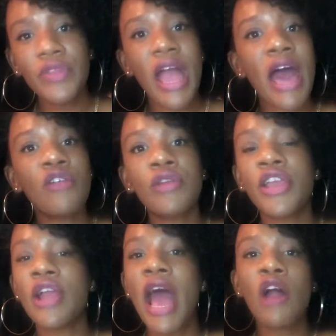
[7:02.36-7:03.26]
I don't
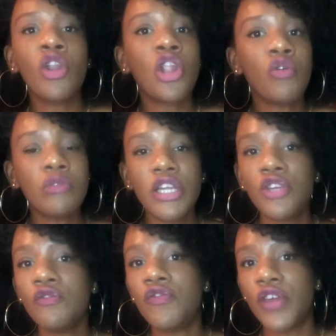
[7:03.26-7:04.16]
care how lonely
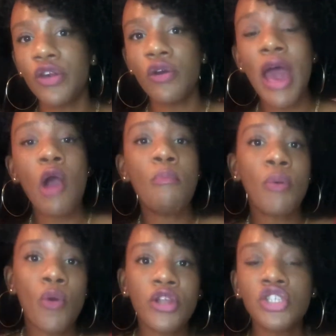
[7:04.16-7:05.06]
you feel, how
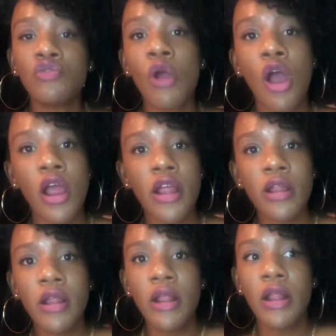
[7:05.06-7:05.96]
bored you are,
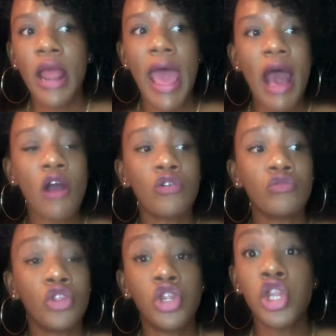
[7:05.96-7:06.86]

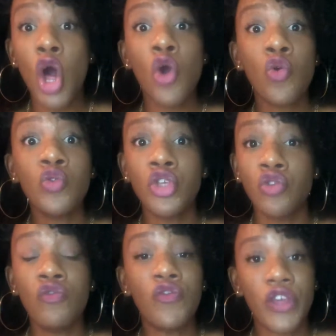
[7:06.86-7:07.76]
how low
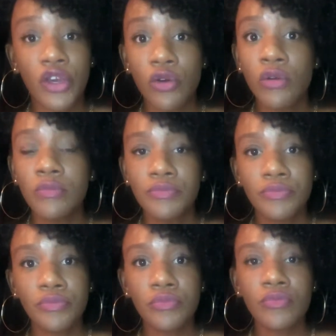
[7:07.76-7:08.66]
you feel.
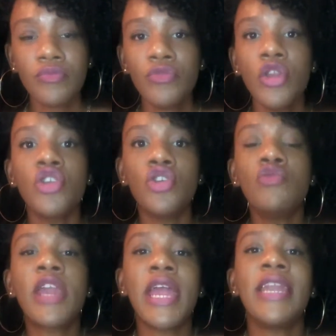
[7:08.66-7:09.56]
You
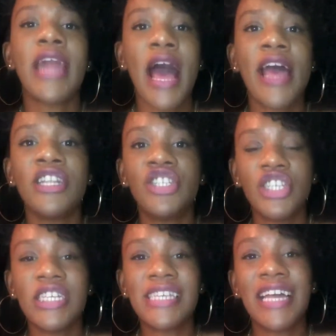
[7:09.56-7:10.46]
cannot
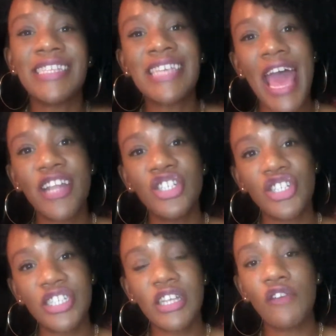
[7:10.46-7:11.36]
just attach
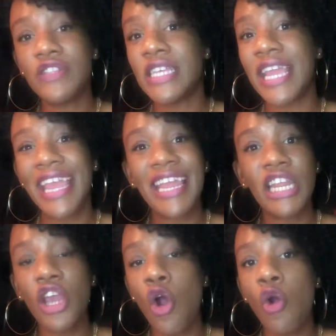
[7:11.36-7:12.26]
yourself to
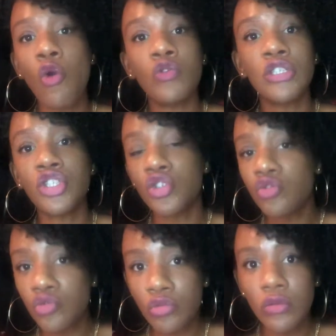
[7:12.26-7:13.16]
any old
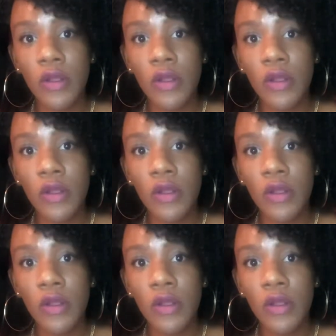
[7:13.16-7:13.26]
dude.